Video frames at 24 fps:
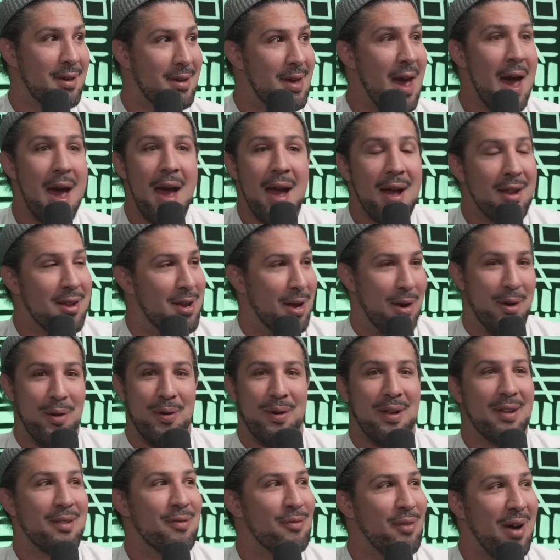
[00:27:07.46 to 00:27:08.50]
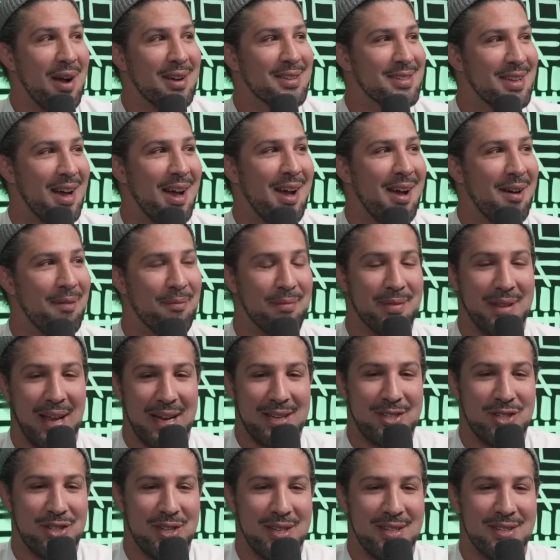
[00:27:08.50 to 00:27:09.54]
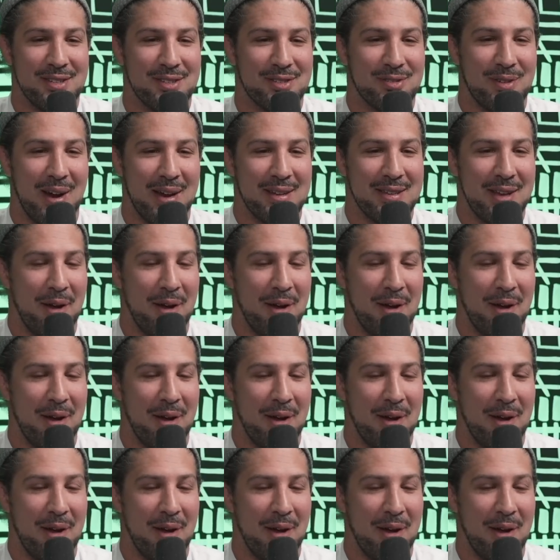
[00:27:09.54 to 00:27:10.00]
Dude, yeah, dude. It's fucked up. Yeah. Like, Jesus Christ,